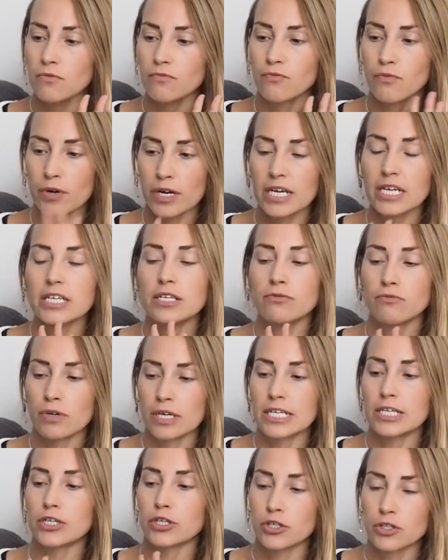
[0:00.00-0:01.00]
really,
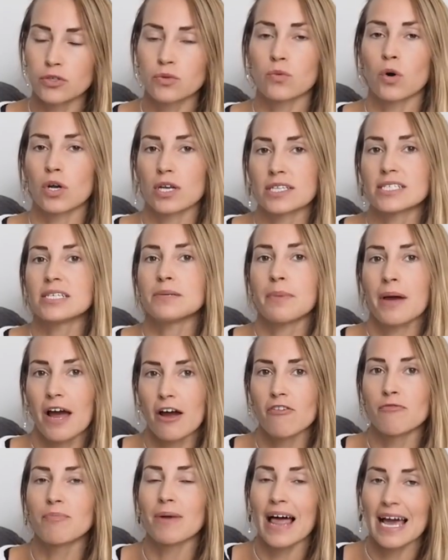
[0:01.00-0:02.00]
really good quality
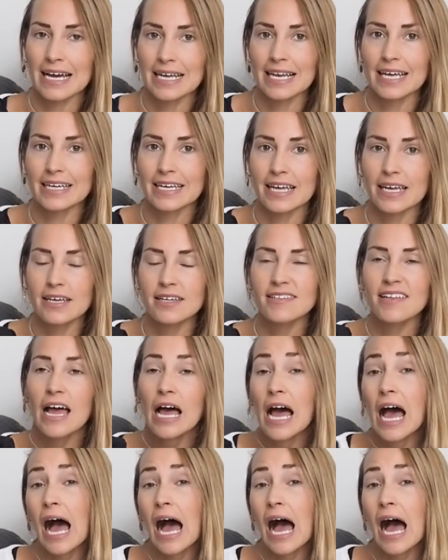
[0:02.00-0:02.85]
pair of black leggings,